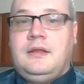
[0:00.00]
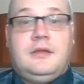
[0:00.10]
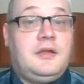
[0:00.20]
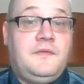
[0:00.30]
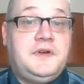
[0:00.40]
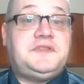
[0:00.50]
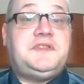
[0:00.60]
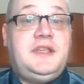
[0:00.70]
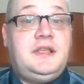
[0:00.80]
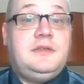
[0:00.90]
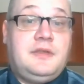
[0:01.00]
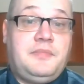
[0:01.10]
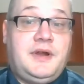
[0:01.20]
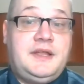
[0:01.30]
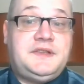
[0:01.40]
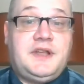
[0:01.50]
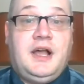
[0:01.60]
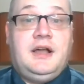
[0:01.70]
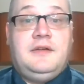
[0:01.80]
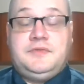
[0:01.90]
Conversely, the price
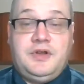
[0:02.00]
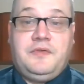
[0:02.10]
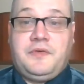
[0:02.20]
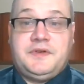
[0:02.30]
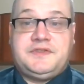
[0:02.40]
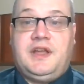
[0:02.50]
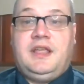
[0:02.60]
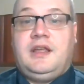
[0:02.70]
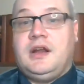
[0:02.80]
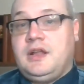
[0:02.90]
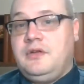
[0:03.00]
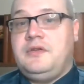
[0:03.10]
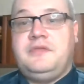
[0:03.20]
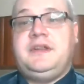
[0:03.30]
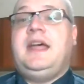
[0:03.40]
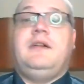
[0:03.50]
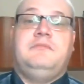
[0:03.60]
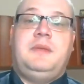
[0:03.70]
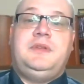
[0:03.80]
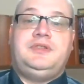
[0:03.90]
of Joe Thornton's hockey card could go down.
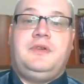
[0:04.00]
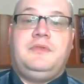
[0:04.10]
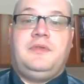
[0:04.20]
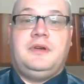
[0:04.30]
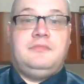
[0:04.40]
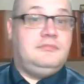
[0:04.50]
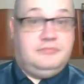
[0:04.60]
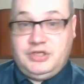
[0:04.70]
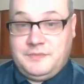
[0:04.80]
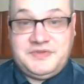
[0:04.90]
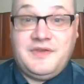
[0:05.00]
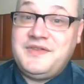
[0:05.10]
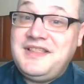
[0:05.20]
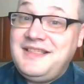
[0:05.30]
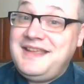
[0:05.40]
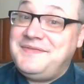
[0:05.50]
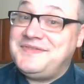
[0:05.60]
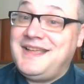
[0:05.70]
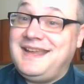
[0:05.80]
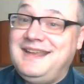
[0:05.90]
Maybe Joe Thornton jumps over to the
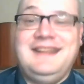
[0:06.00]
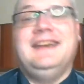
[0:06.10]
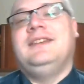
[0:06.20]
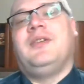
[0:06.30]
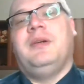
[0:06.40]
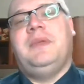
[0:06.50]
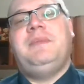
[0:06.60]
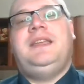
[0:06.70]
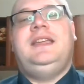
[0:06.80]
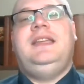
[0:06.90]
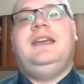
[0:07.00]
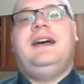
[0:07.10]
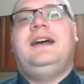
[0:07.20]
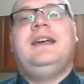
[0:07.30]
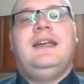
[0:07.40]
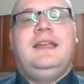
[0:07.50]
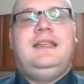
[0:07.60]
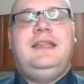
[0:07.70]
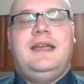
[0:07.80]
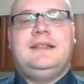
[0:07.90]
Leafs like he did, or maybe
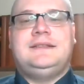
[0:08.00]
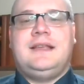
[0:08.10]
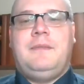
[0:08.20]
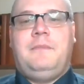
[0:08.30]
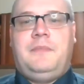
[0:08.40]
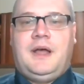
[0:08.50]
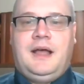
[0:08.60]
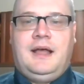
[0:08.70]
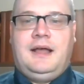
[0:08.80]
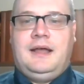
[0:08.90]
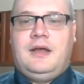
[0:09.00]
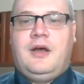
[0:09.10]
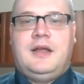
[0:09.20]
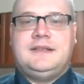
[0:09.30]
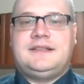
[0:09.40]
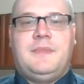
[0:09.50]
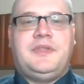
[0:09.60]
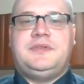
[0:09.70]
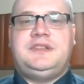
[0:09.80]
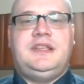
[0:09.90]
he ends up on some
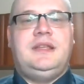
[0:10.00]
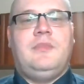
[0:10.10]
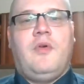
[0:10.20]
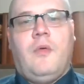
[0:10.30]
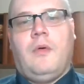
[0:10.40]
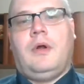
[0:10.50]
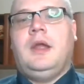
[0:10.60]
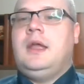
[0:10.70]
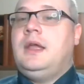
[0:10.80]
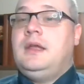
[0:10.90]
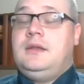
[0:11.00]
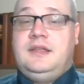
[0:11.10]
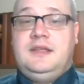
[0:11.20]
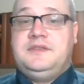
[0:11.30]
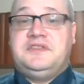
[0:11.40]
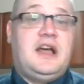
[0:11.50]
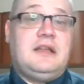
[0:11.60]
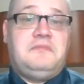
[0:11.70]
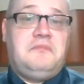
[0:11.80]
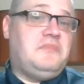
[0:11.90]
other team, or he's
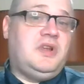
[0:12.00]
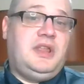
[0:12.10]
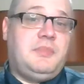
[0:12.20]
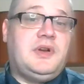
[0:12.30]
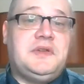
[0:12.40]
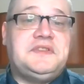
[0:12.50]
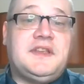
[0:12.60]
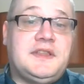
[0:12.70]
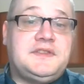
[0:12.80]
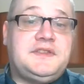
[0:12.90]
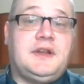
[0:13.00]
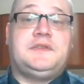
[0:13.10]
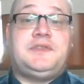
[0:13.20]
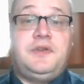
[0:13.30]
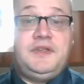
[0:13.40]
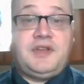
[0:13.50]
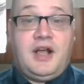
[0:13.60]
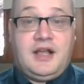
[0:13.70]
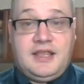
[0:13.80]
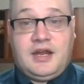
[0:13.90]
not really producing this year. So his
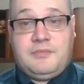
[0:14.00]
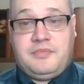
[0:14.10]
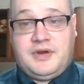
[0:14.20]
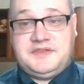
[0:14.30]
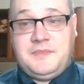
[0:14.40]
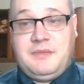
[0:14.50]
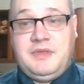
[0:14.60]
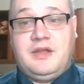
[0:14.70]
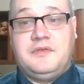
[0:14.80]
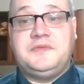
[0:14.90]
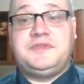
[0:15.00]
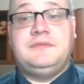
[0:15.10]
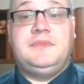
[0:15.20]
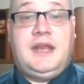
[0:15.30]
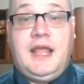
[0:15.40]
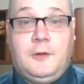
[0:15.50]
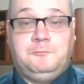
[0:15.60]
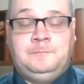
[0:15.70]
hockey card price maybe goes down.